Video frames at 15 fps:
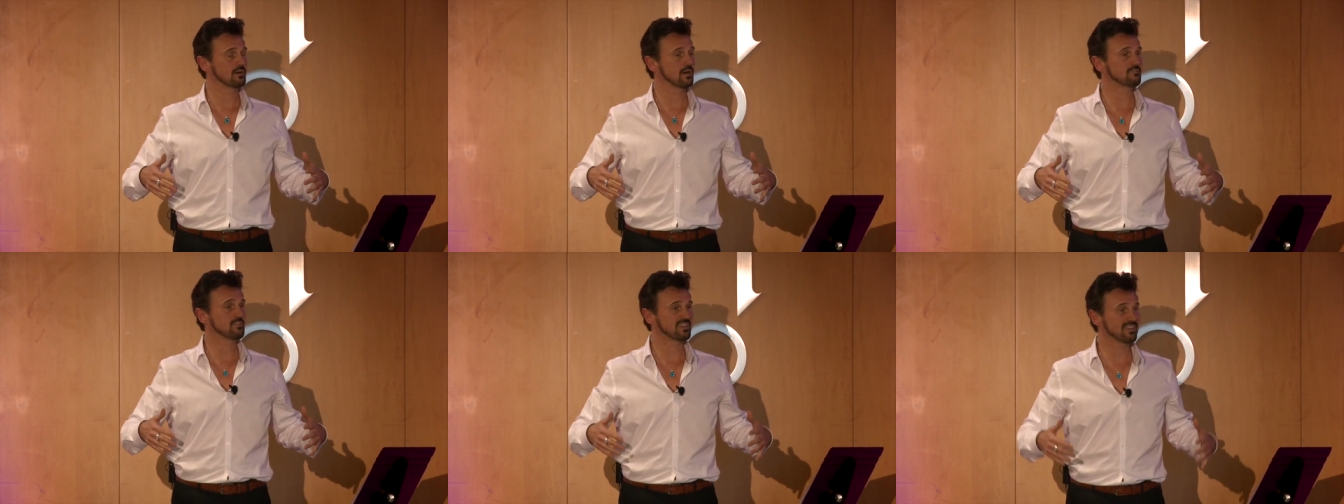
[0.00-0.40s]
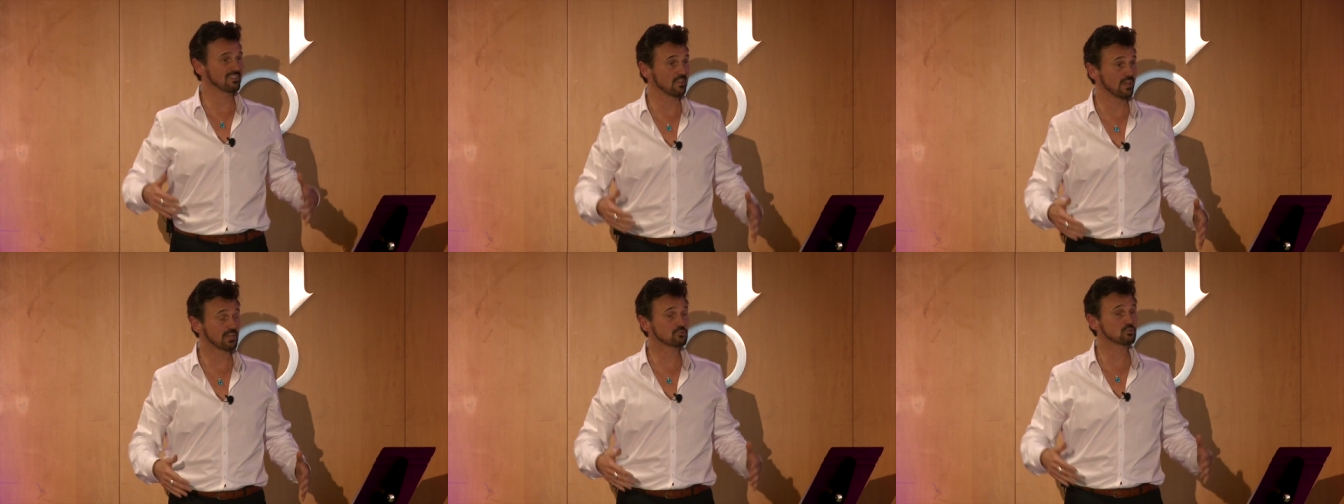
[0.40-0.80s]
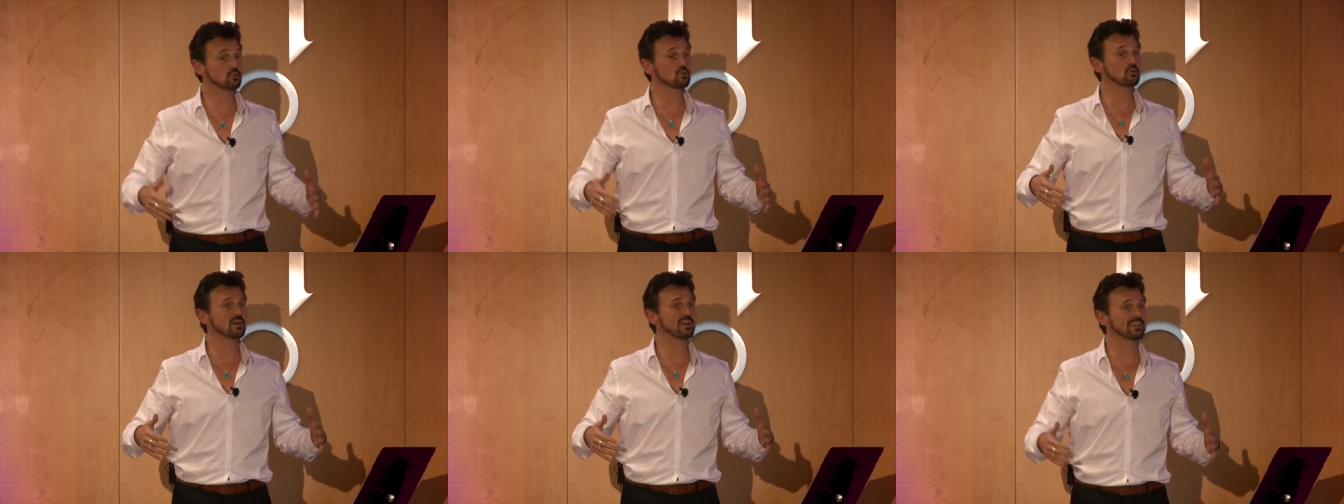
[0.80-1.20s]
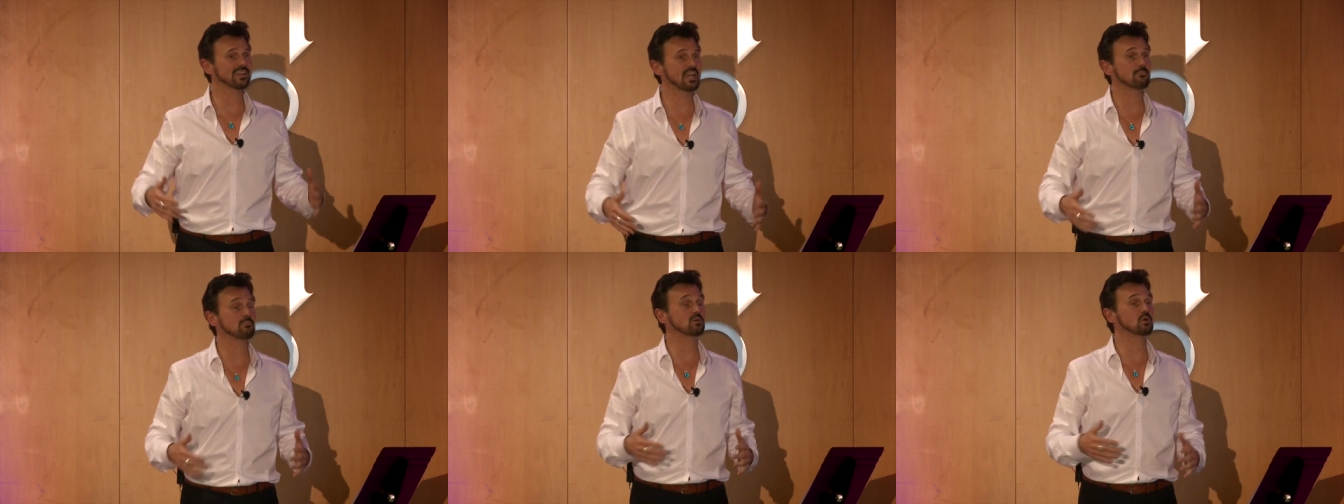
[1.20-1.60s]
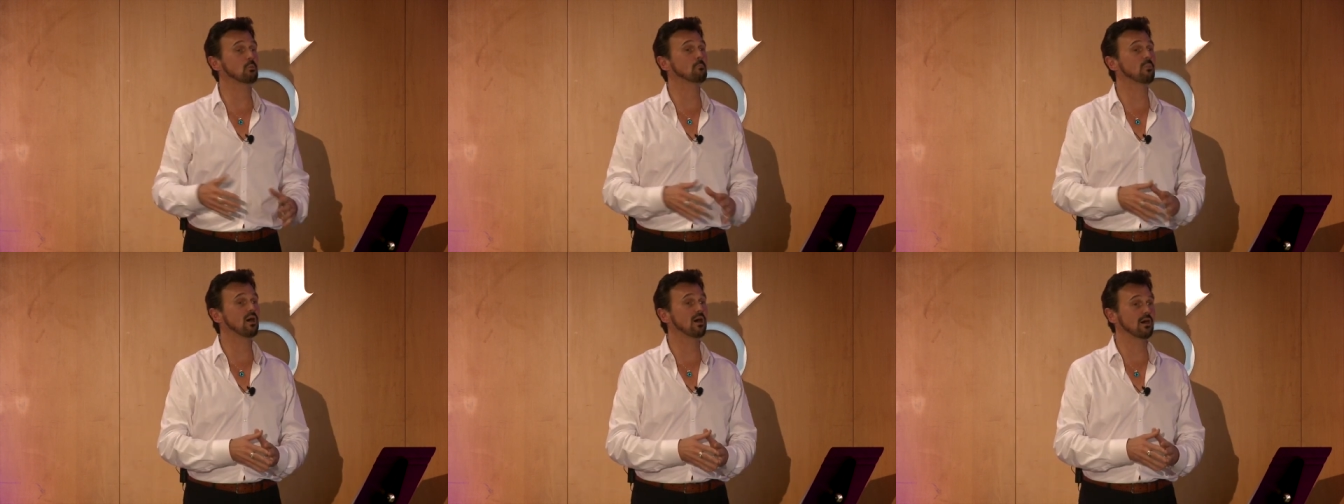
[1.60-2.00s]
of the electrical and chemical
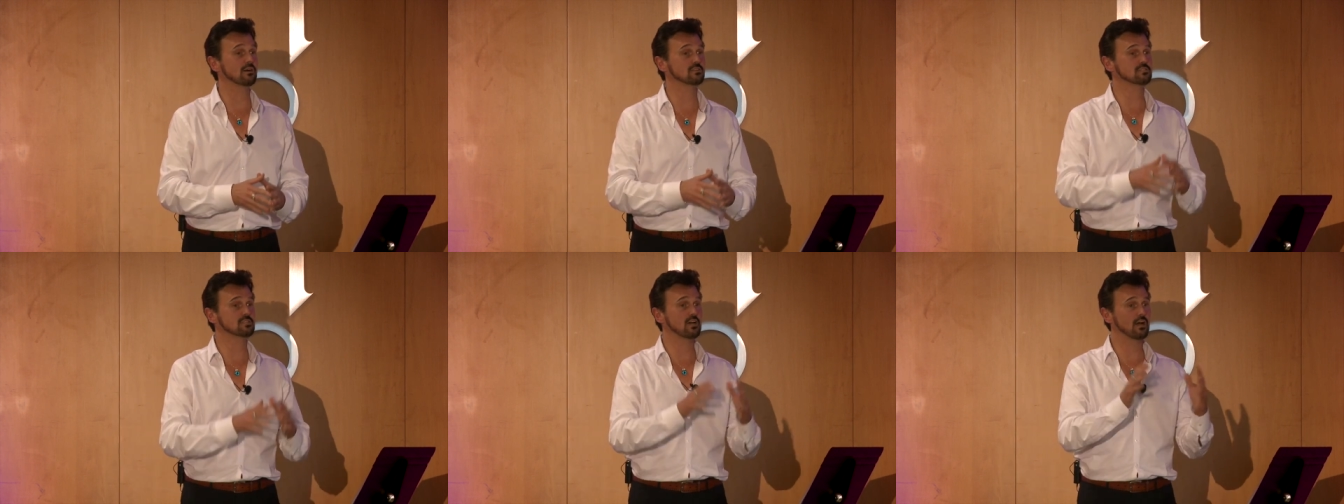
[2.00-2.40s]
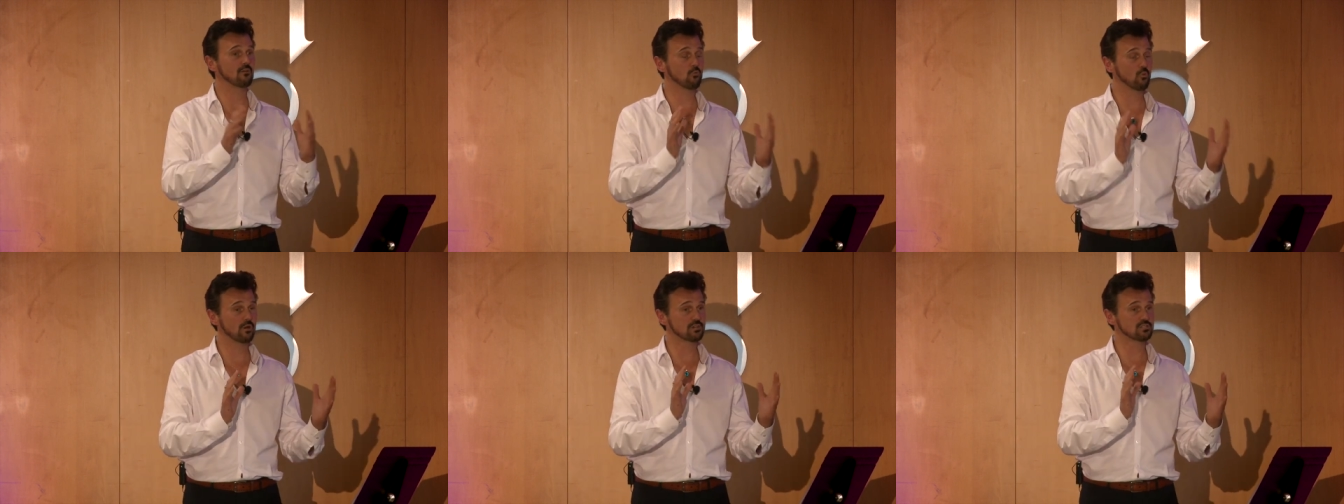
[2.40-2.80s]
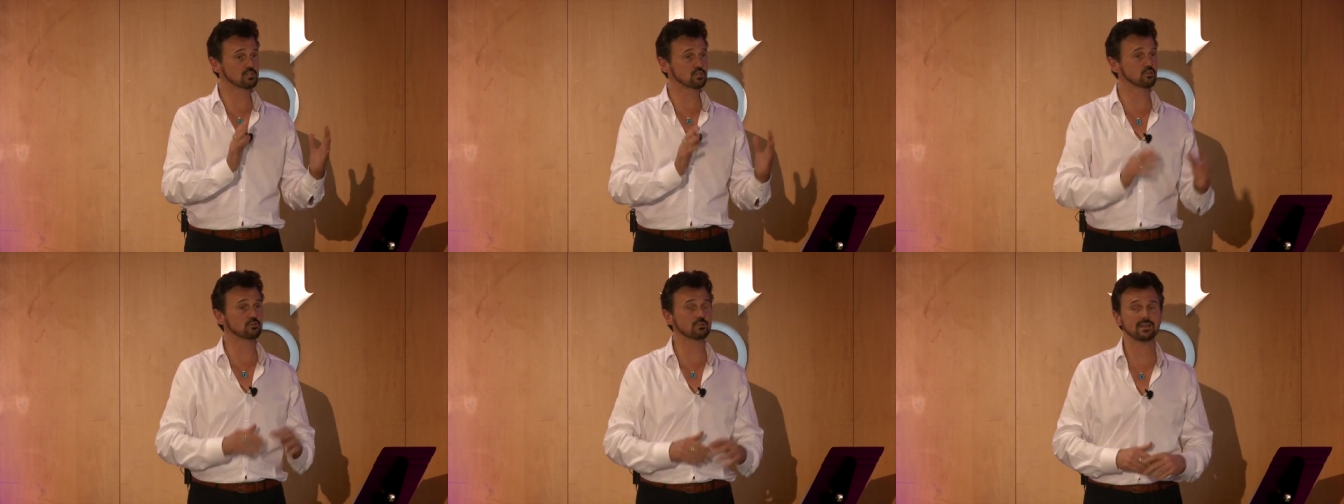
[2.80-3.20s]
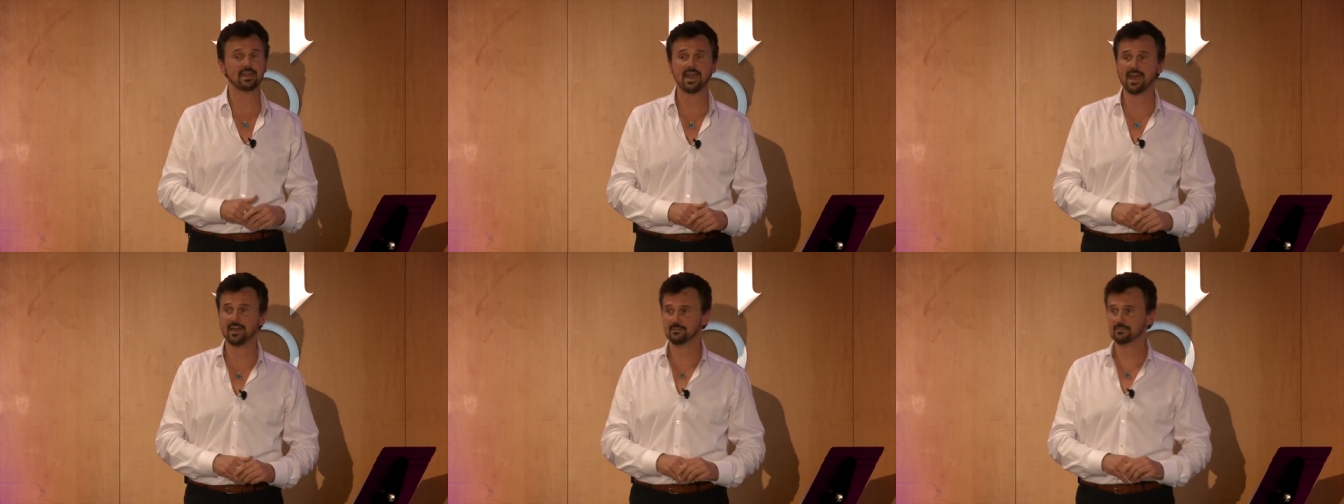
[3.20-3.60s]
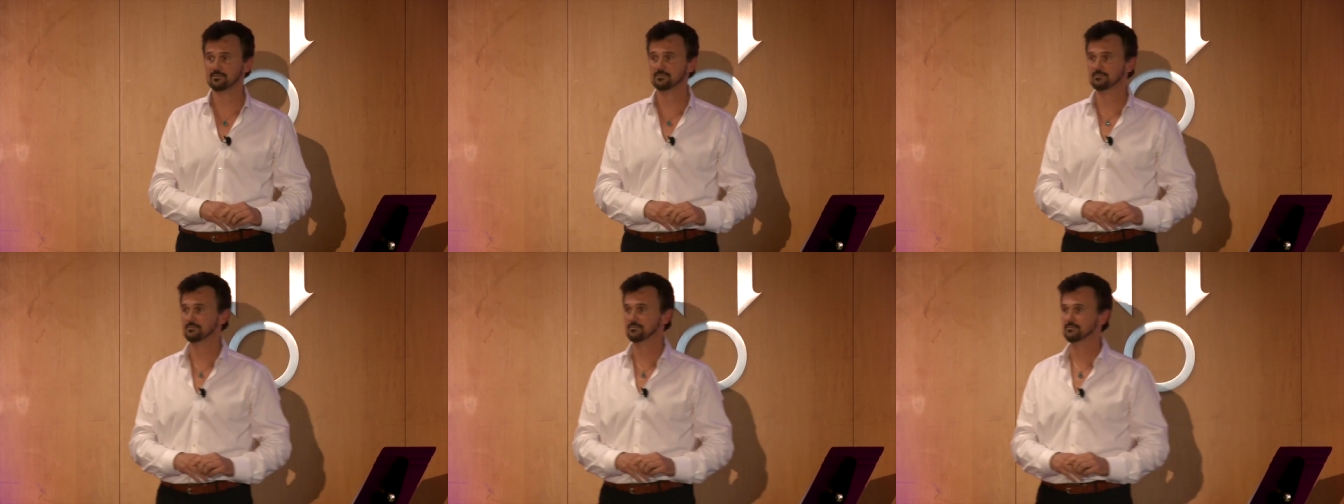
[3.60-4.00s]
bonds of where it's currently at.
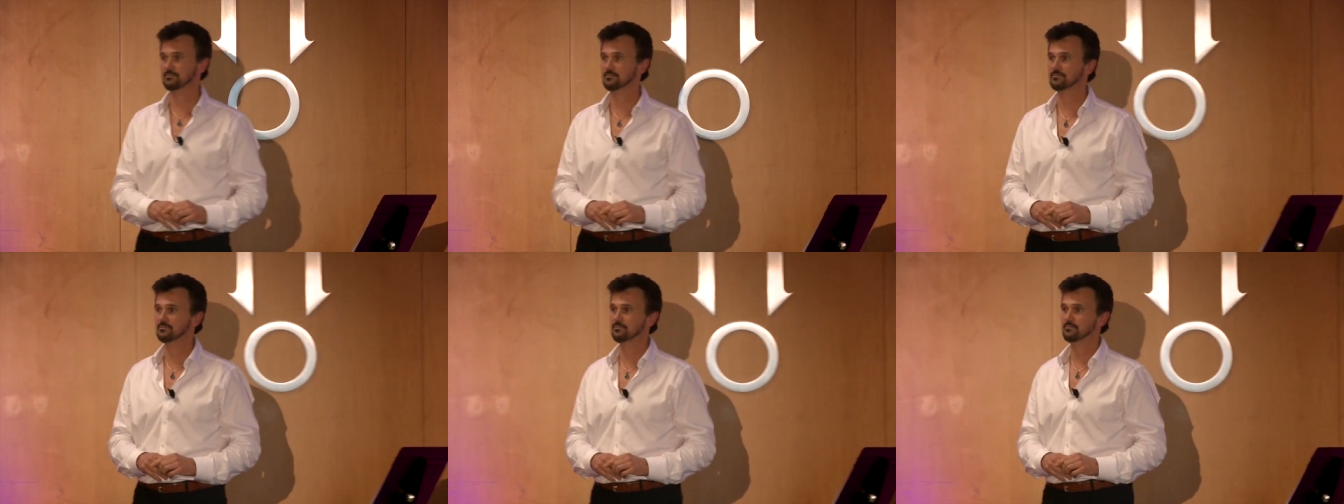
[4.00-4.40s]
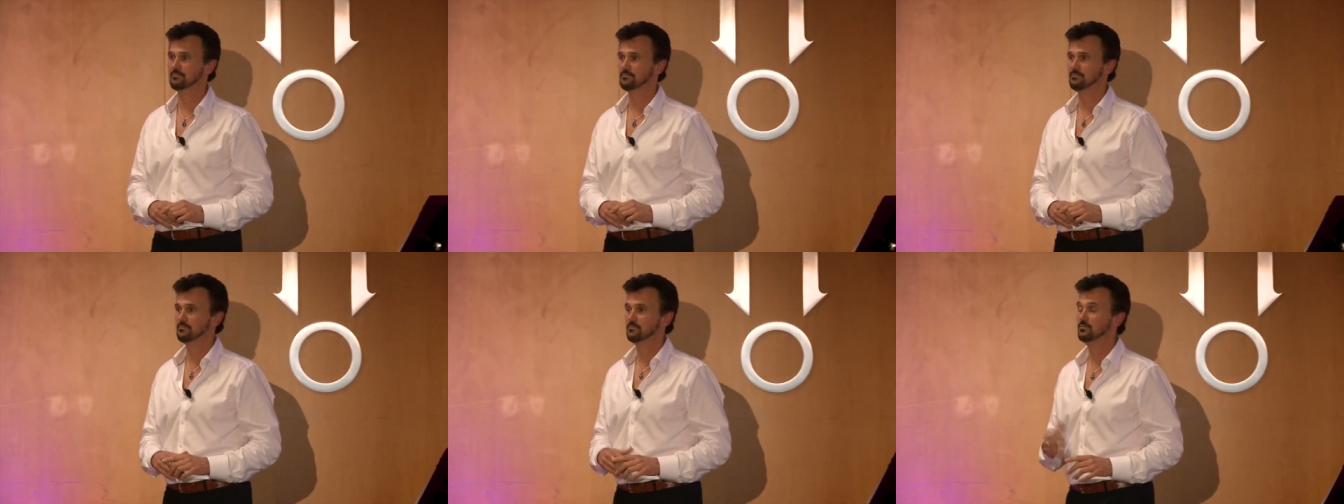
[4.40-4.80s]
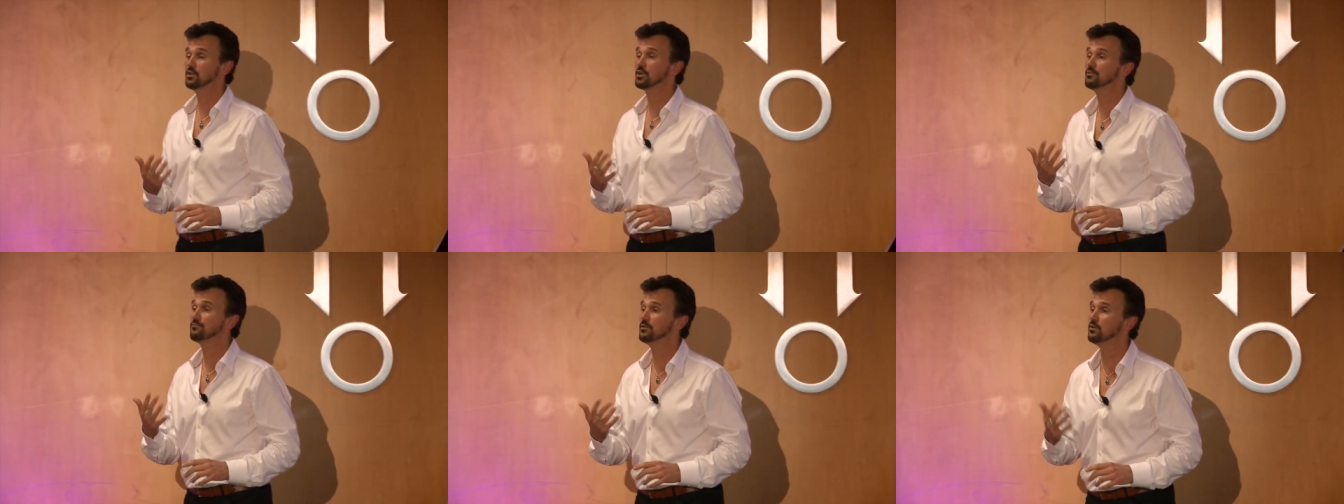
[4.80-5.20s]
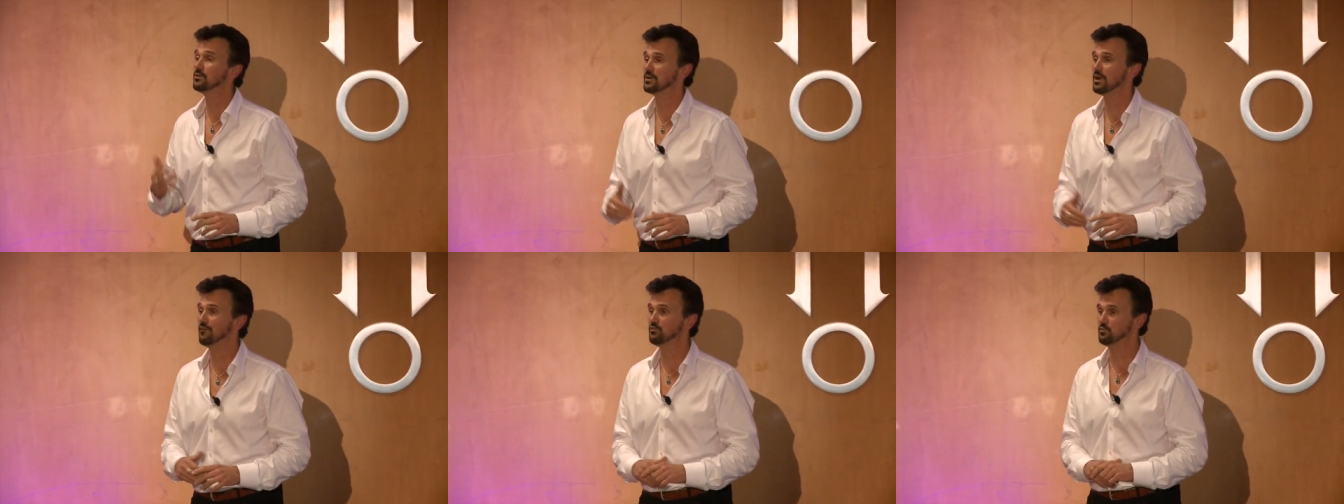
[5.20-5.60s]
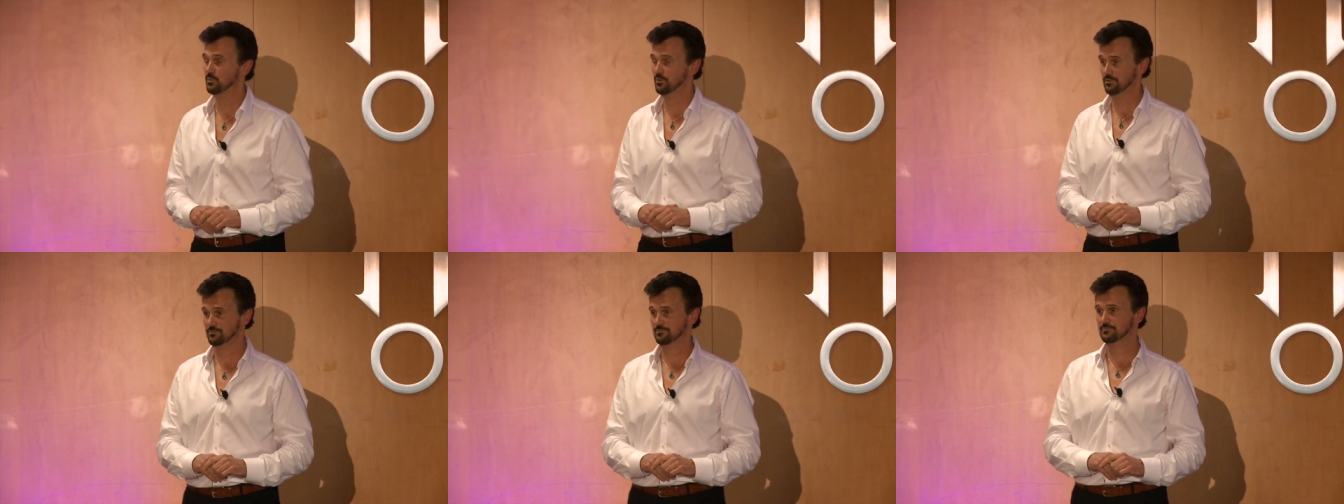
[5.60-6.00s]
You're going to feel
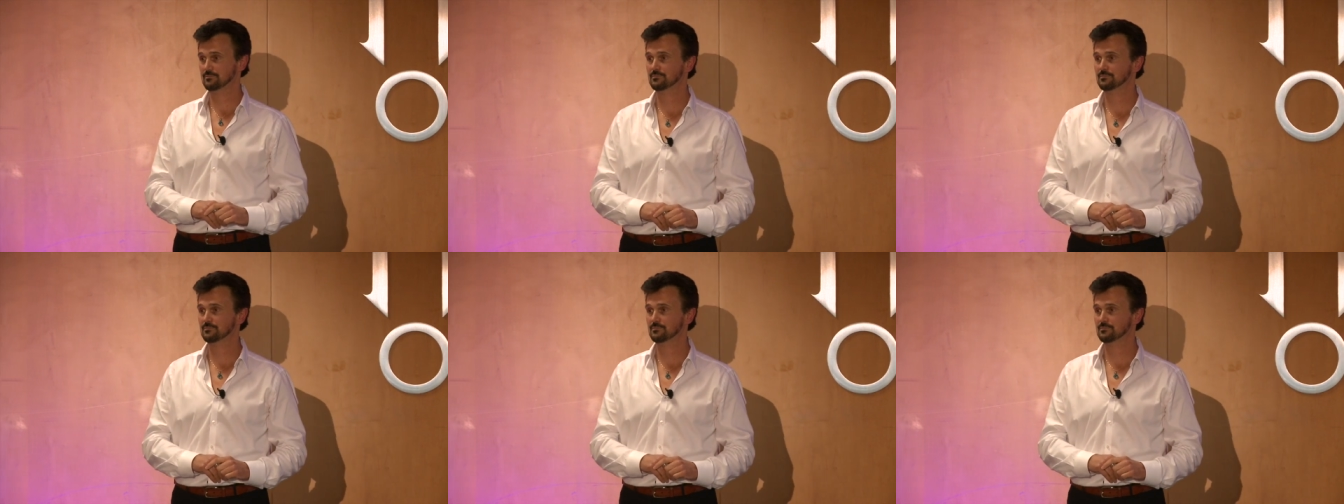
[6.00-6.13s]
uncomfortable.